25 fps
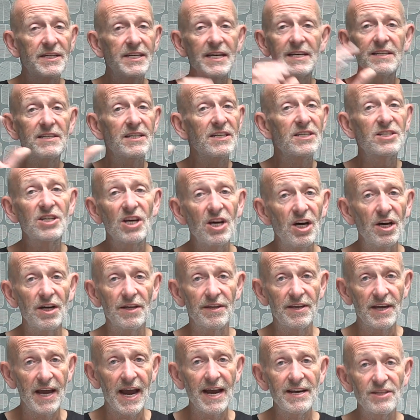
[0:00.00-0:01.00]
they didn't
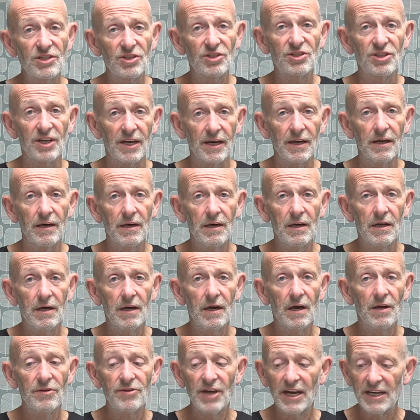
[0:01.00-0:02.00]
desert the agency.
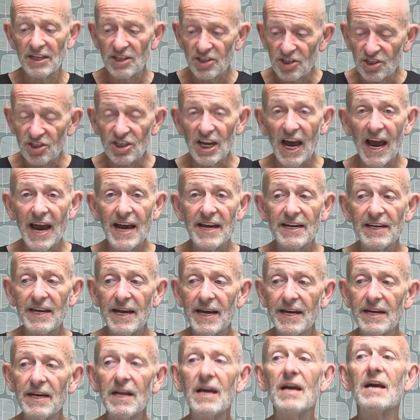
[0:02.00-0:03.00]
They stayed
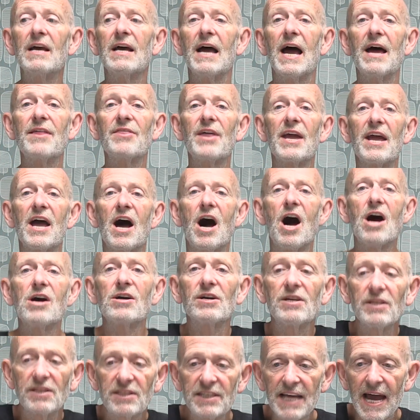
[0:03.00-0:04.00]
in and they
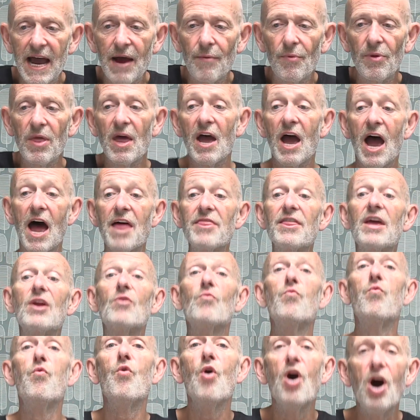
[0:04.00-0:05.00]
hunkered down and
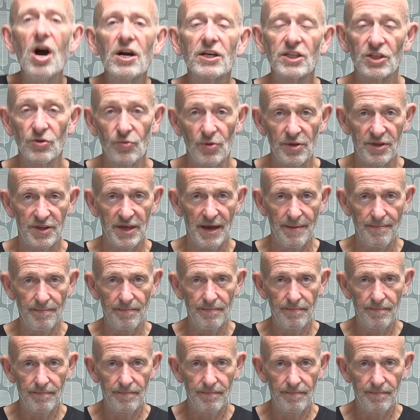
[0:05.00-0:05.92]
they worked with them.